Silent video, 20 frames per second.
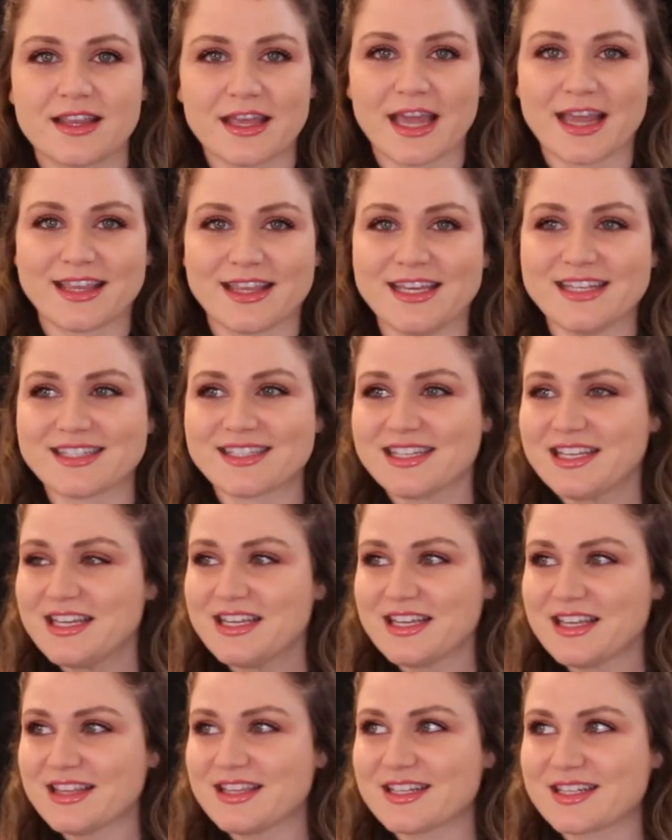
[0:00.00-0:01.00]
Like this,
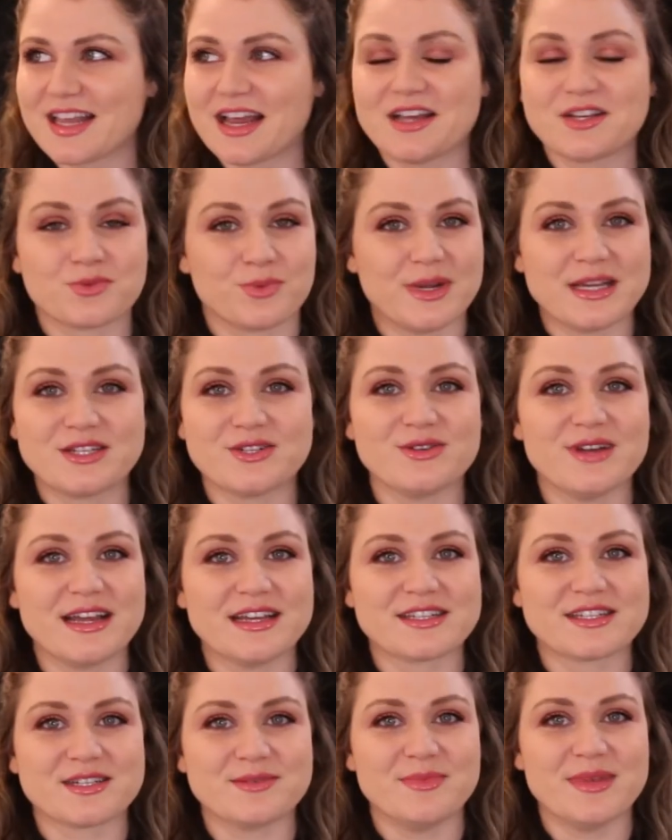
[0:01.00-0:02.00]
this guy is way too
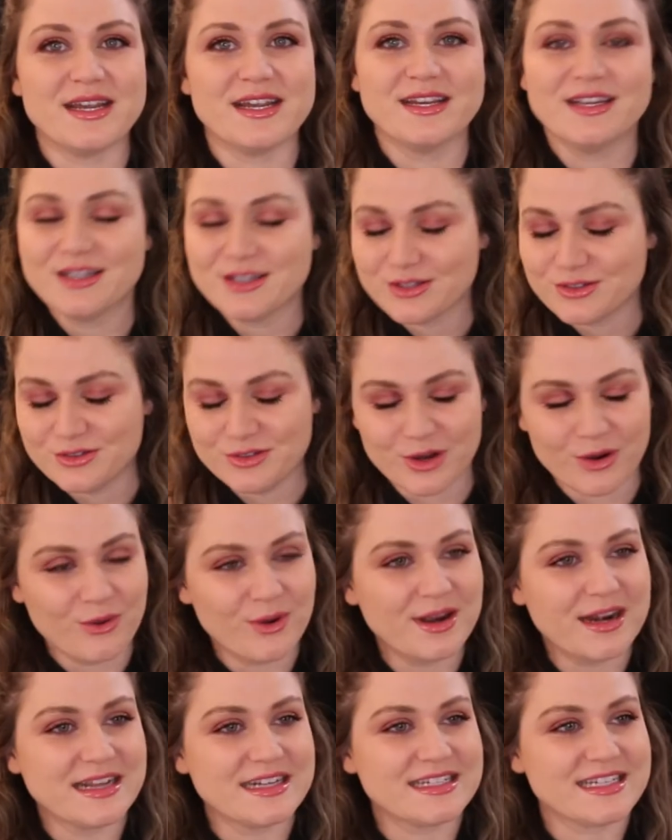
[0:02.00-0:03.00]
nice to me. No
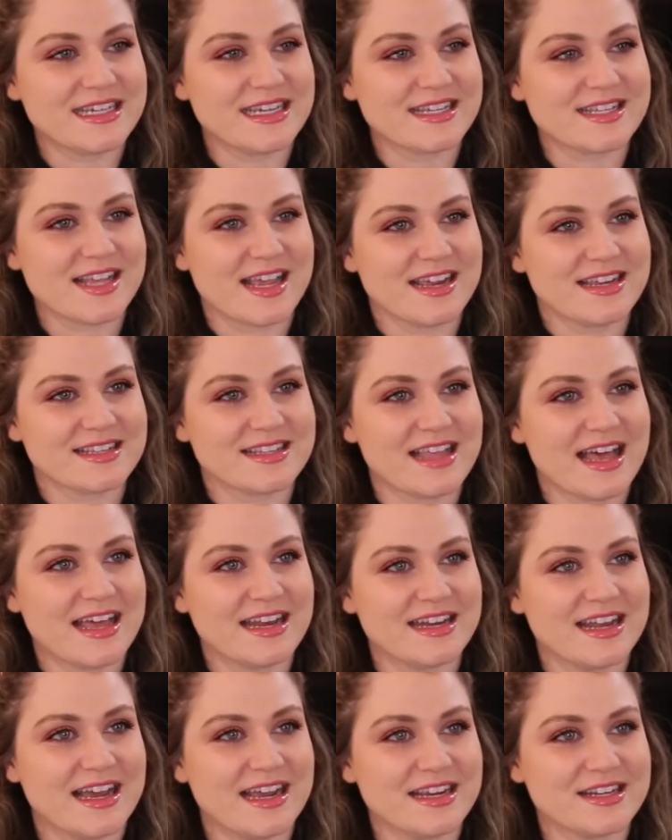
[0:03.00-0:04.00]
one at TSA is
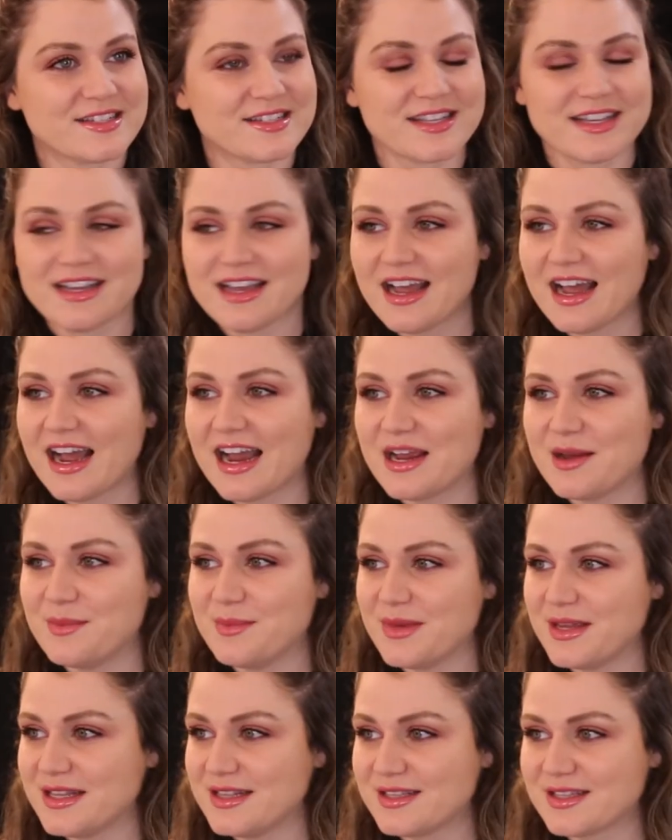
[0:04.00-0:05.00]
that nice. I
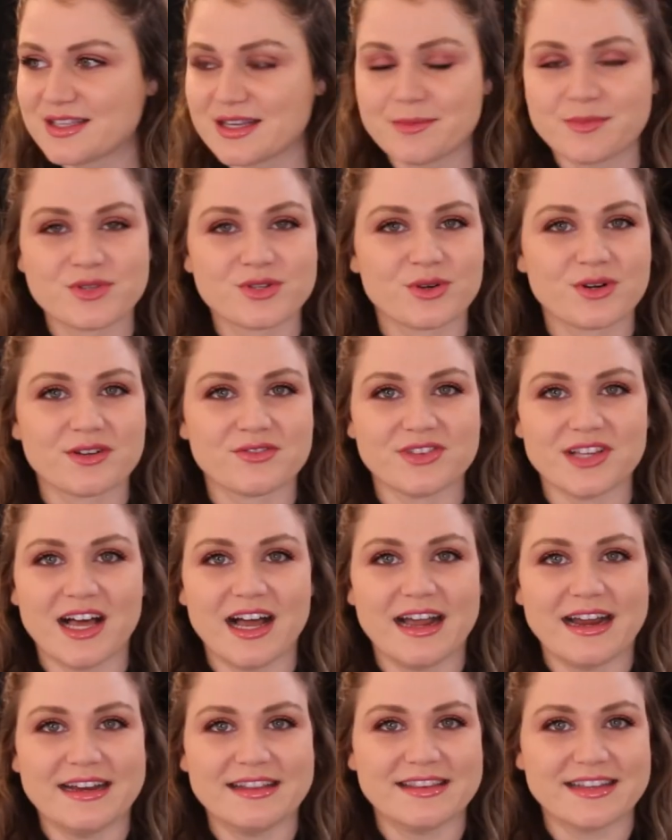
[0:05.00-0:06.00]
am in some sort of
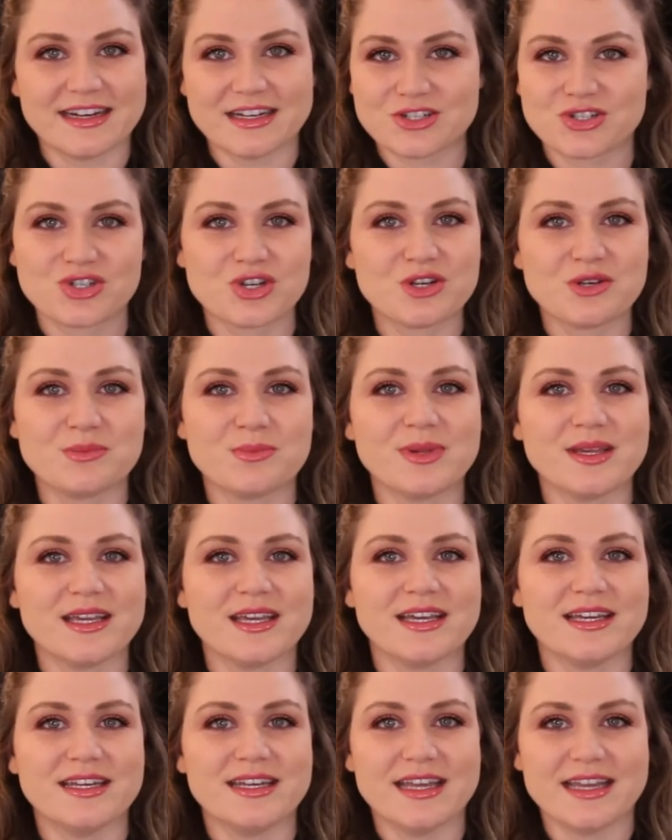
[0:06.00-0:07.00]
line that I shouldn't be
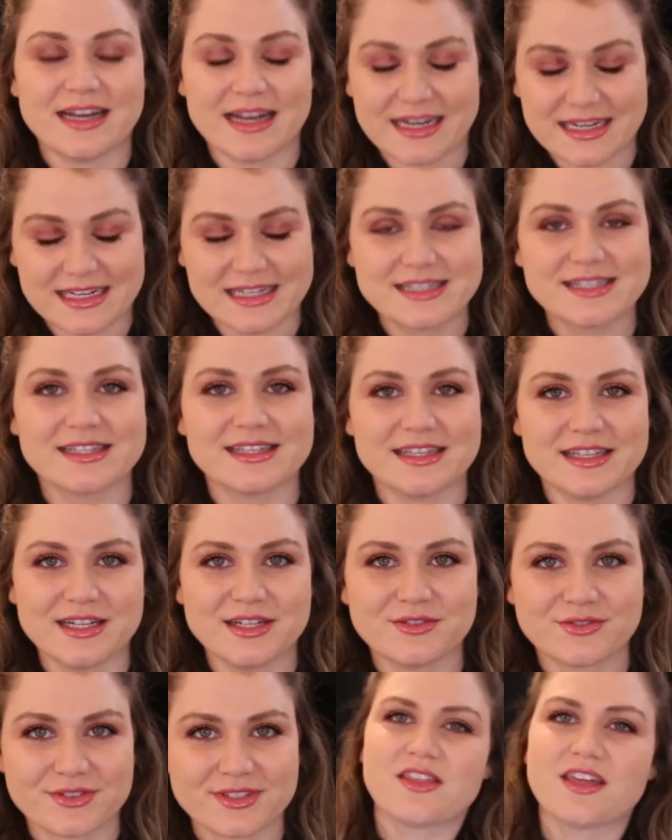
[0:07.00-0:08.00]
in and I need to
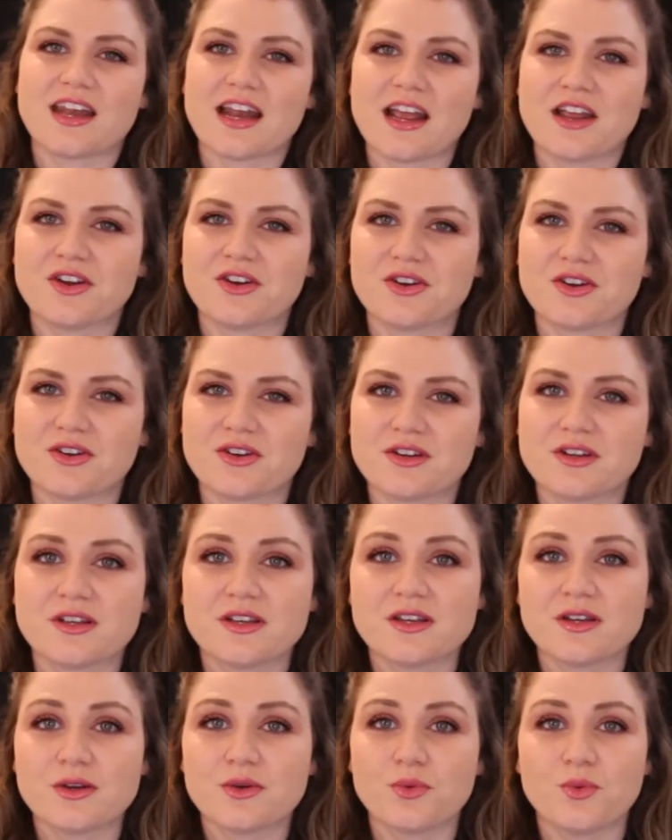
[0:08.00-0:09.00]
leave. Then I heard,
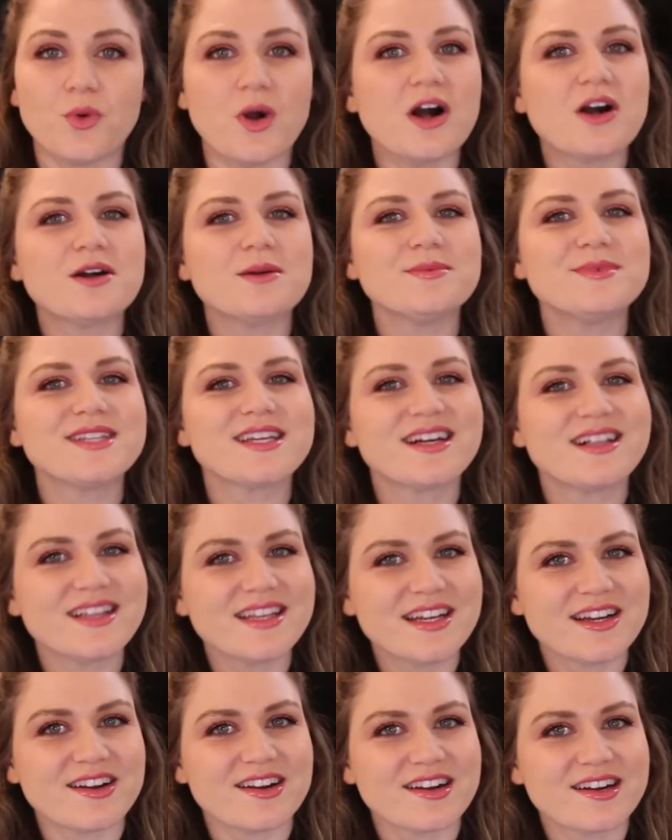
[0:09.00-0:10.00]
welcome to
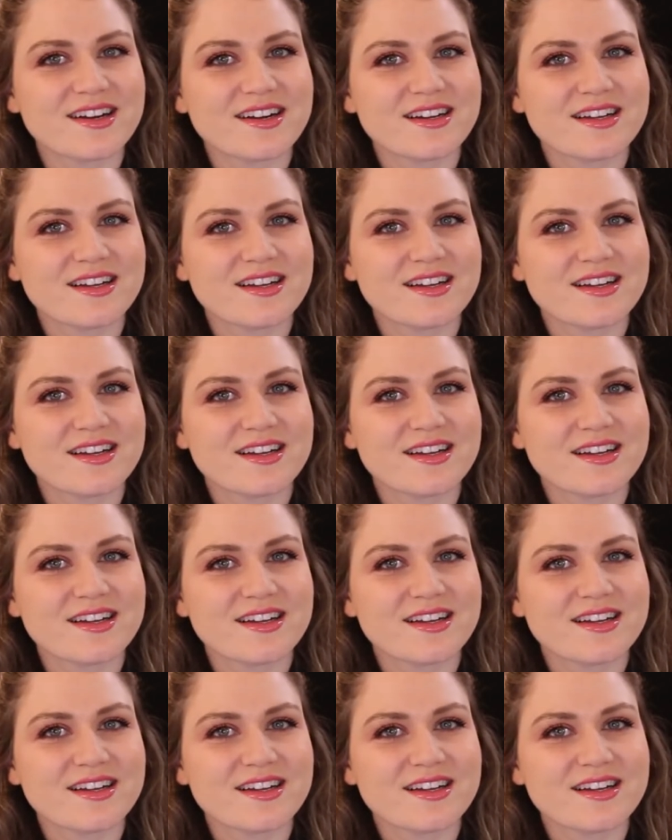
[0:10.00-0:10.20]
clear